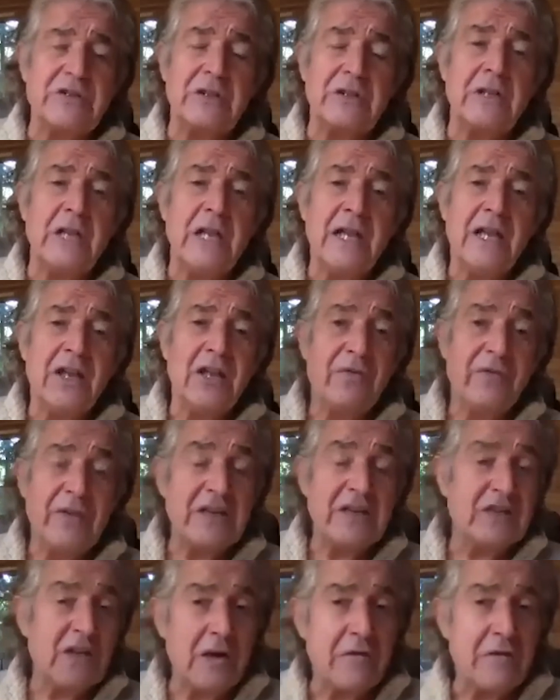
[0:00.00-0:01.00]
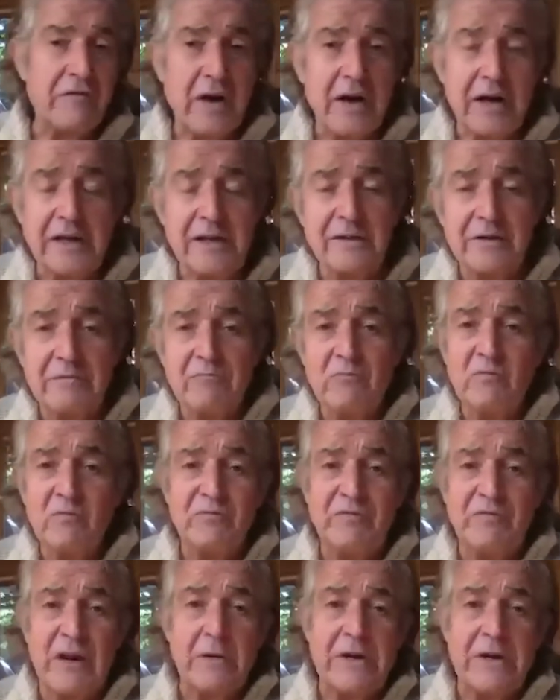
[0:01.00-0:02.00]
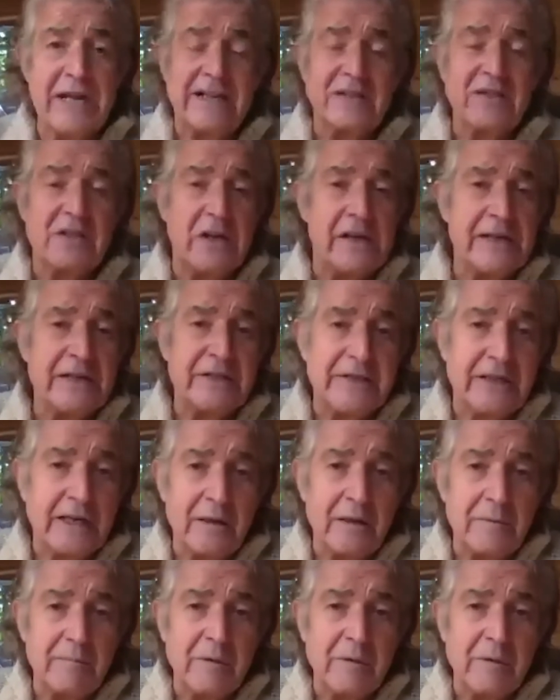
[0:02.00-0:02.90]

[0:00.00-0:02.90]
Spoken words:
And this I find very exciting.